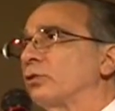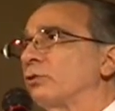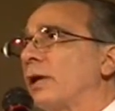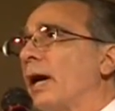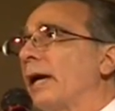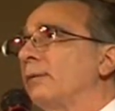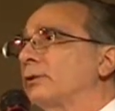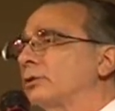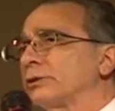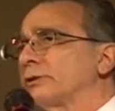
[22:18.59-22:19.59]
only hire
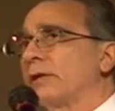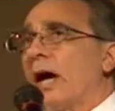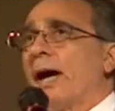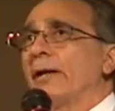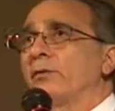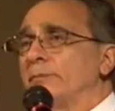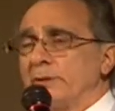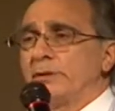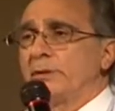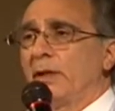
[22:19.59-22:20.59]
me, just as hire
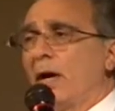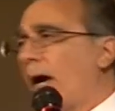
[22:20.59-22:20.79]
me,